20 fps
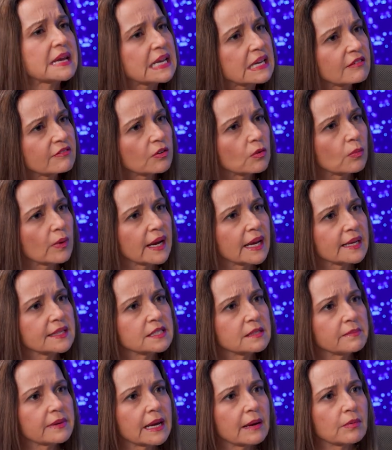meaningful
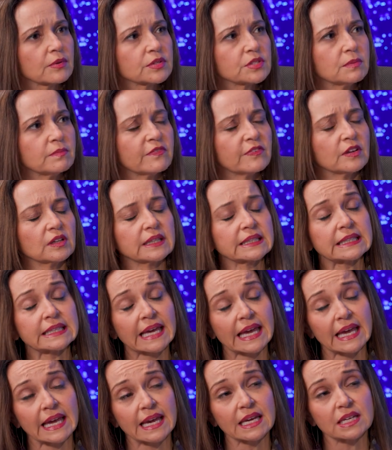ways to be able to feel
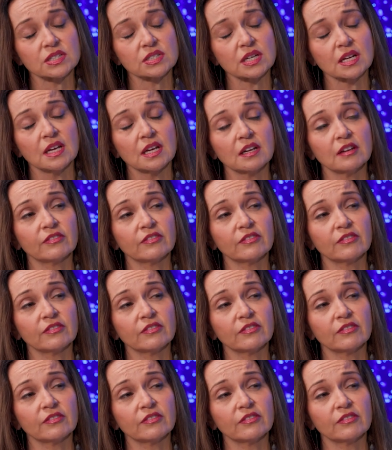engaged,